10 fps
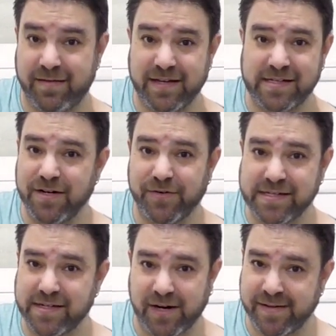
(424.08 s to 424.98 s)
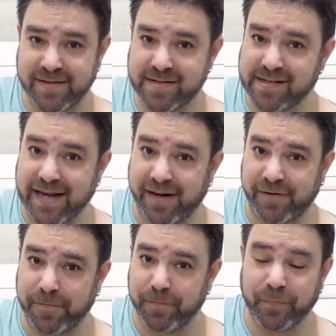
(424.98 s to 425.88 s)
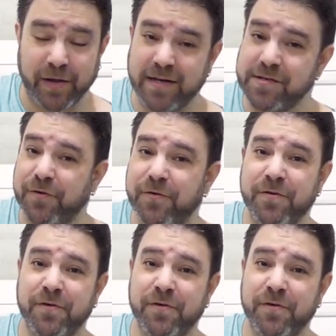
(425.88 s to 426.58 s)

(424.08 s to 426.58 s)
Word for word: this note is not in the scale. Okay, so...